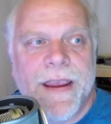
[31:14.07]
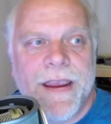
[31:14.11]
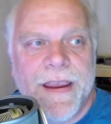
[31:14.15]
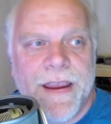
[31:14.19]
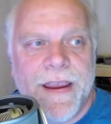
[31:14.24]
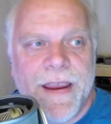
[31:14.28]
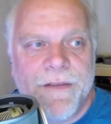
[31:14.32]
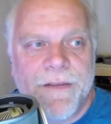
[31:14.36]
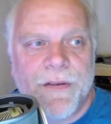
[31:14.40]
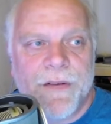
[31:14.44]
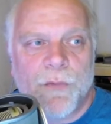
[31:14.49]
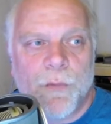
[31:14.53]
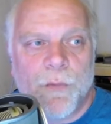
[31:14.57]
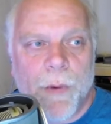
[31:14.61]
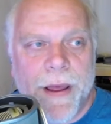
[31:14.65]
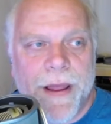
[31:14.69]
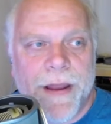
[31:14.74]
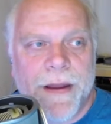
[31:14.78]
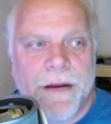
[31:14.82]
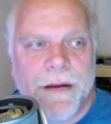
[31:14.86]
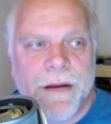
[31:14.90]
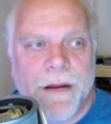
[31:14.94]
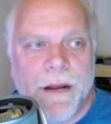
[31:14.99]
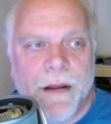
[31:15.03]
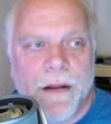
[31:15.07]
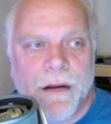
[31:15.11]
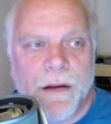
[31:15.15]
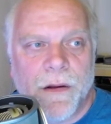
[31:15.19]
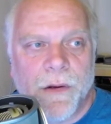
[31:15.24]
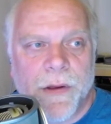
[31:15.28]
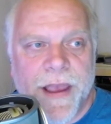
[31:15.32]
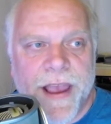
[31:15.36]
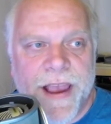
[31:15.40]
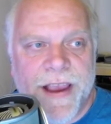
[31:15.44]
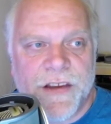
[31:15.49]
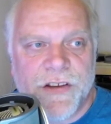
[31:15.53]
even when
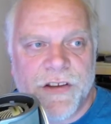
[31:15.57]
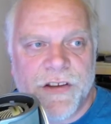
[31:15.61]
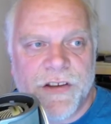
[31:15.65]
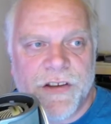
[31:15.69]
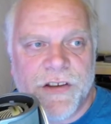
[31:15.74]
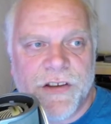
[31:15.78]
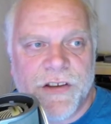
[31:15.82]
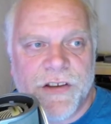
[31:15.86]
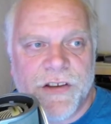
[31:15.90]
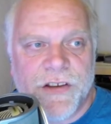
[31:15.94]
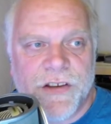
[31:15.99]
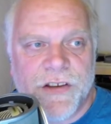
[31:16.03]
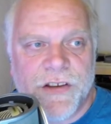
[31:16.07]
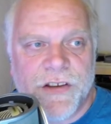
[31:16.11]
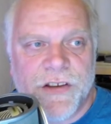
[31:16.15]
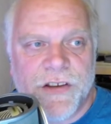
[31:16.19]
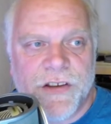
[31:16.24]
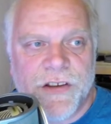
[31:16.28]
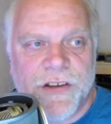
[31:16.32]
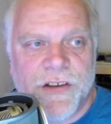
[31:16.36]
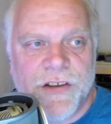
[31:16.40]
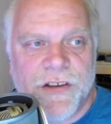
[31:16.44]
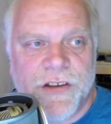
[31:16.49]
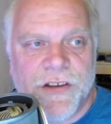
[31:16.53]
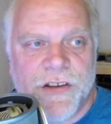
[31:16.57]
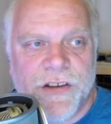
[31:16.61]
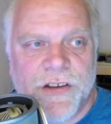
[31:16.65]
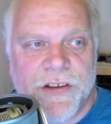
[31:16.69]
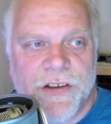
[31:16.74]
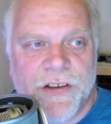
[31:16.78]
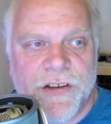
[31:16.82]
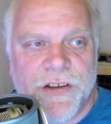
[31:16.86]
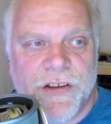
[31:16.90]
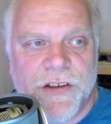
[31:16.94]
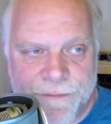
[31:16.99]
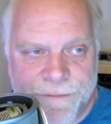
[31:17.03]
location sharing is
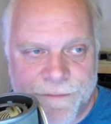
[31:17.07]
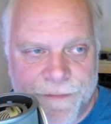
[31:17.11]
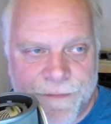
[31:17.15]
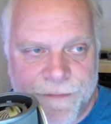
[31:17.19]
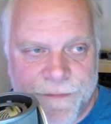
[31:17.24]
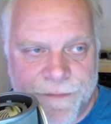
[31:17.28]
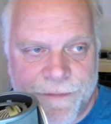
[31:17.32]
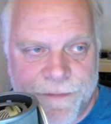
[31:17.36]
off.